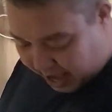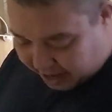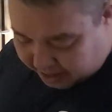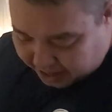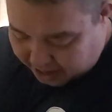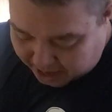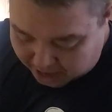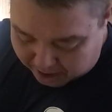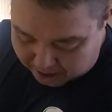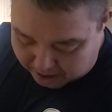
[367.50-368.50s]
and
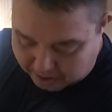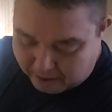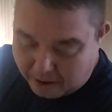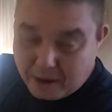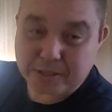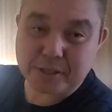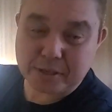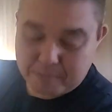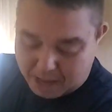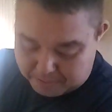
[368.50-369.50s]

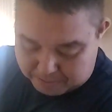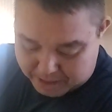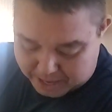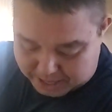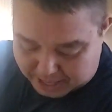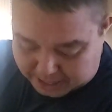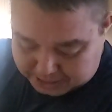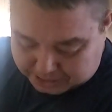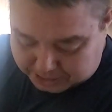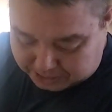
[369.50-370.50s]
Artem MMA
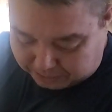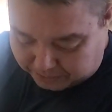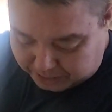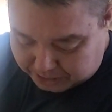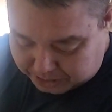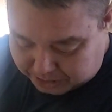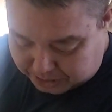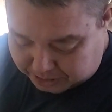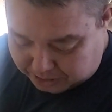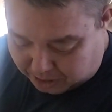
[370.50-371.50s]
analysis finish
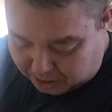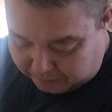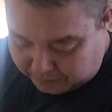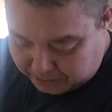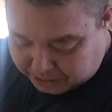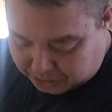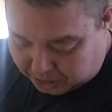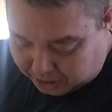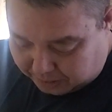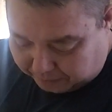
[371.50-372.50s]
up, finish
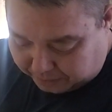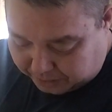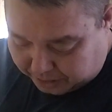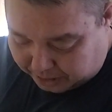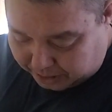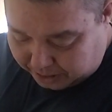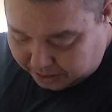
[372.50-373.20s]
off the